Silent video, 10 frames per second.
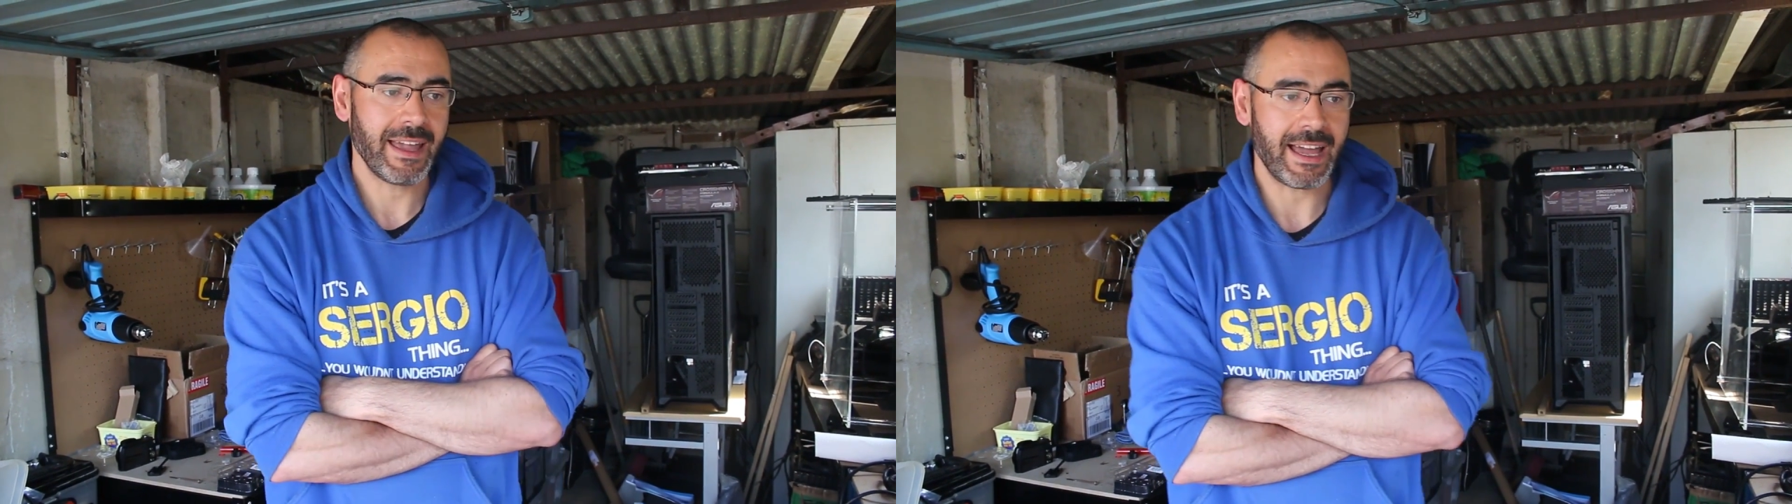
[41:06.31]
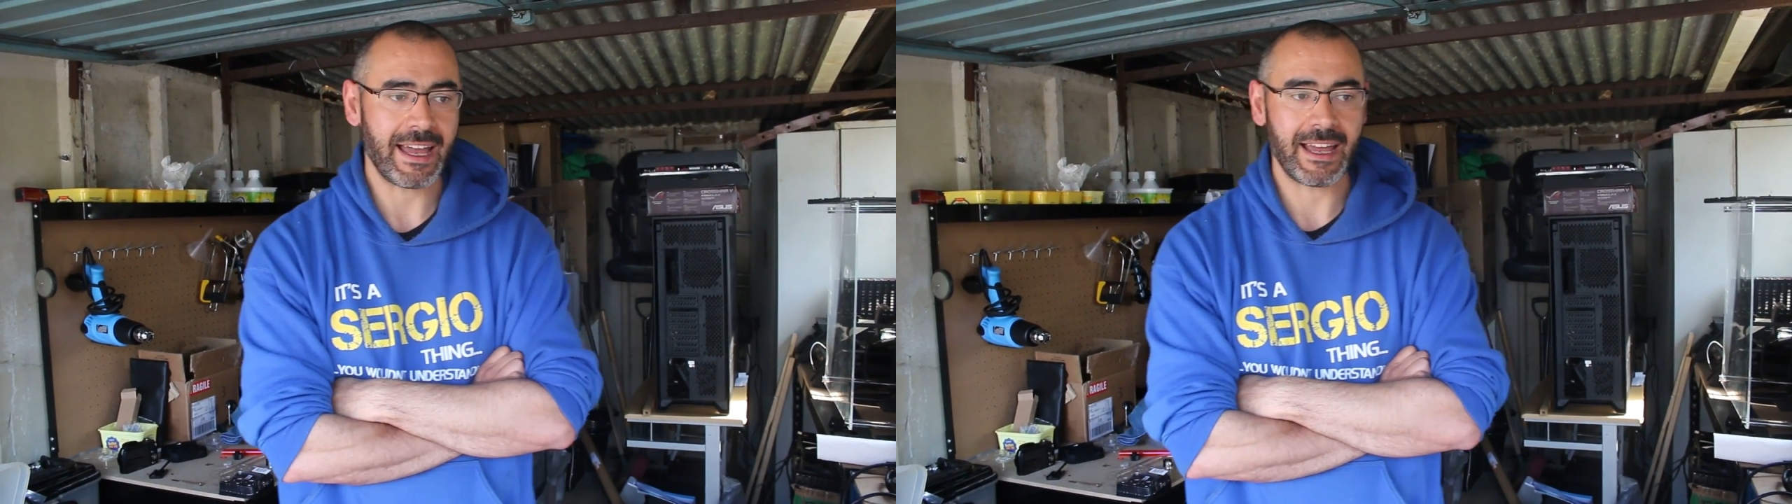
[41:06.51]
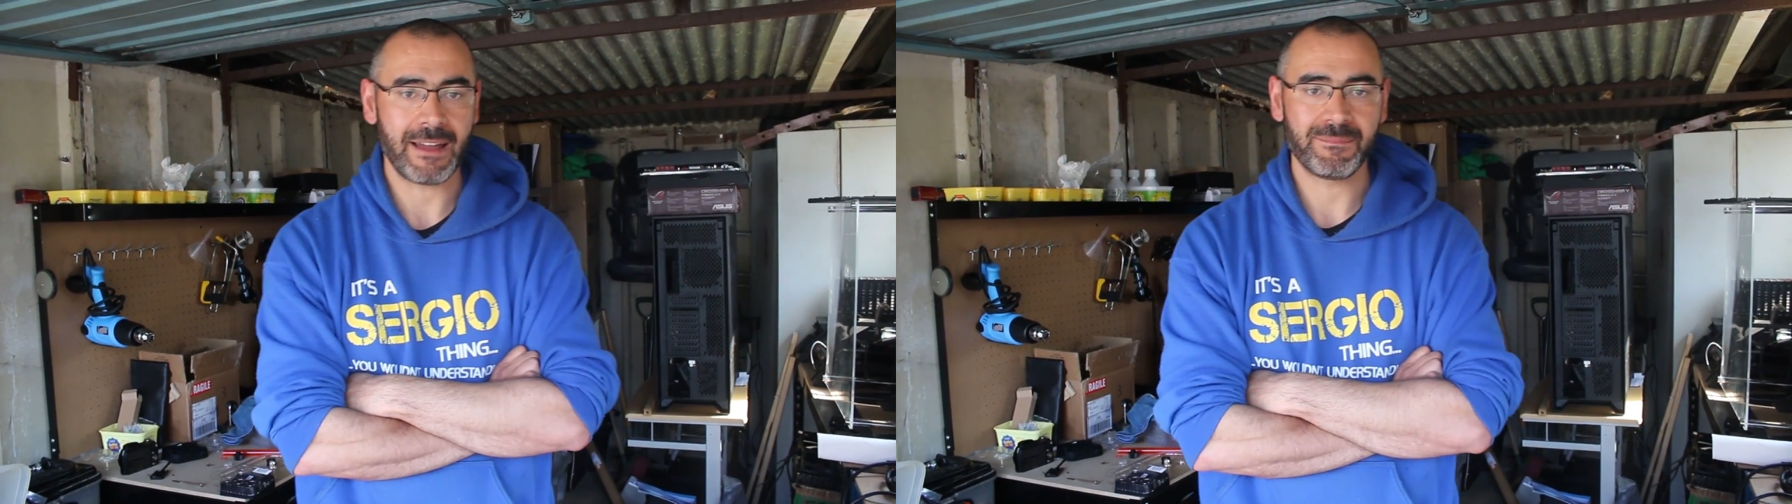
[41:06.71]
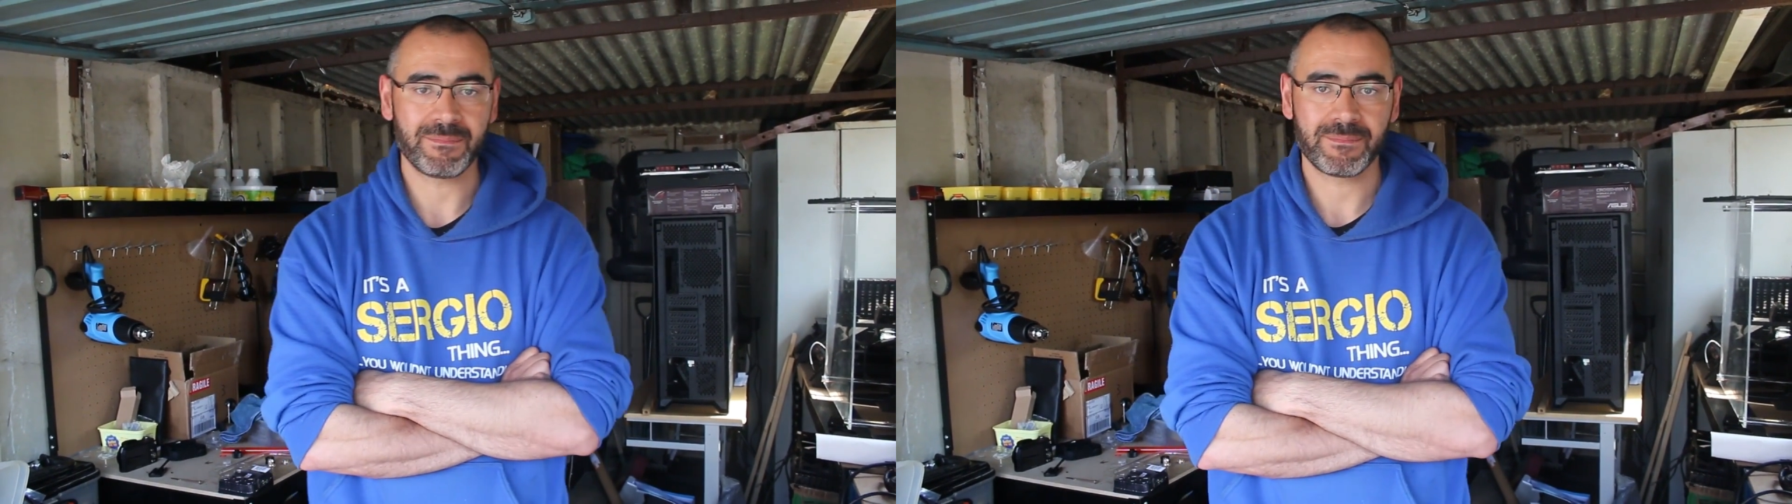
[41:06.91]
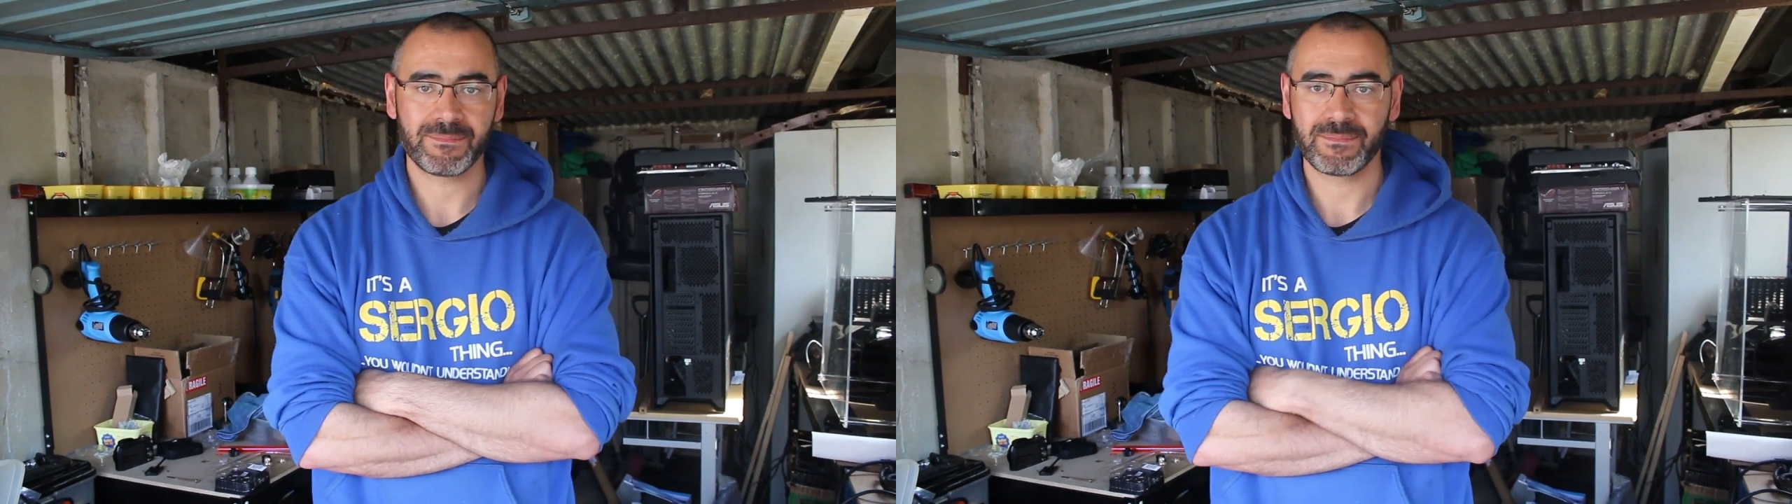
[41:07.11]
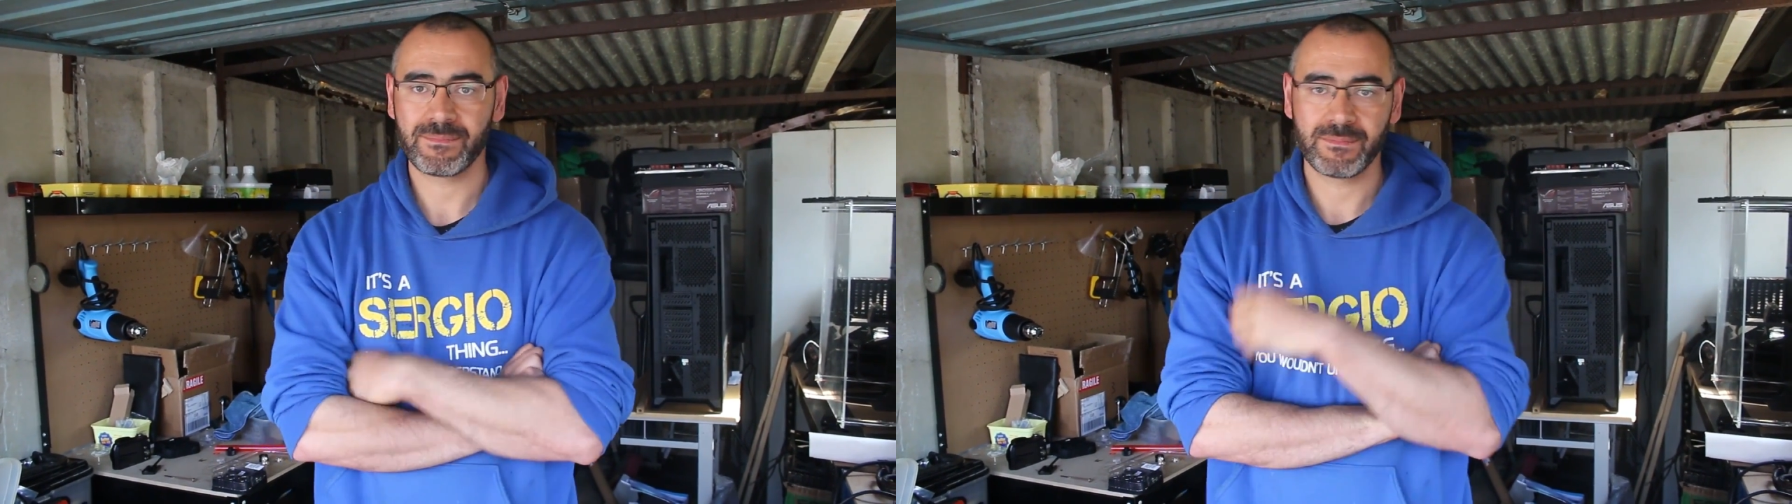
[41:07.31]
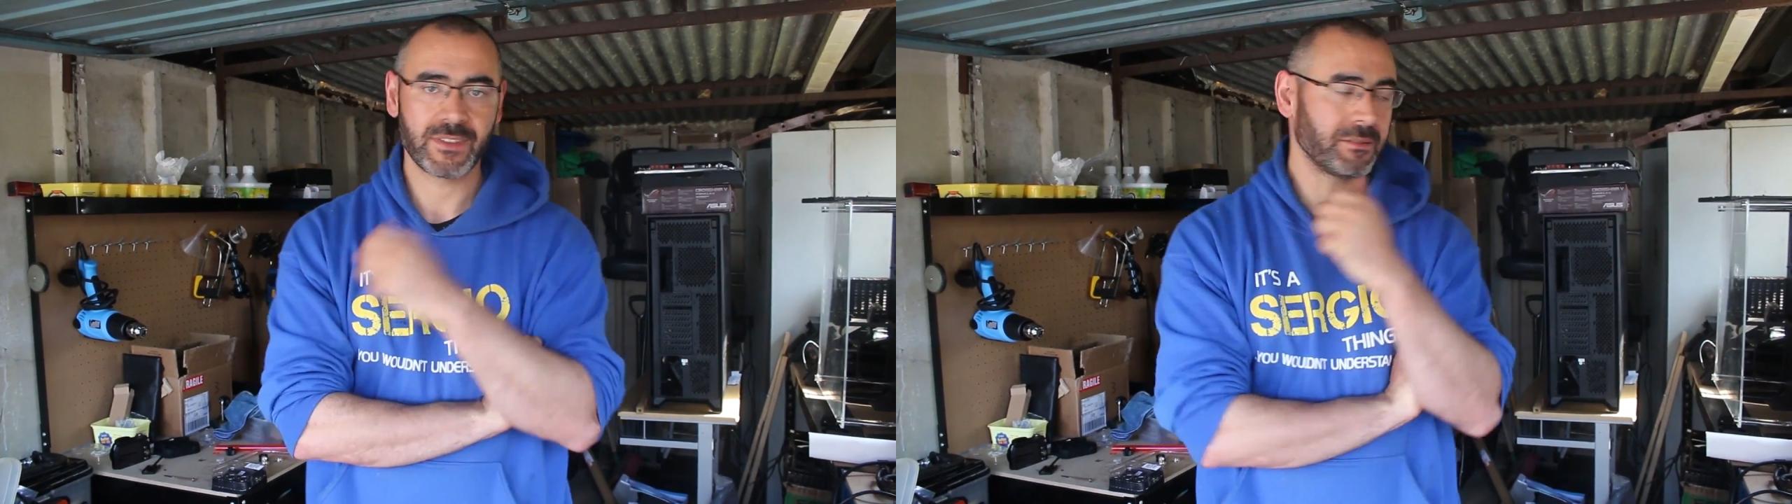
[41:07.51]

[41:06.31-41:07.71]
You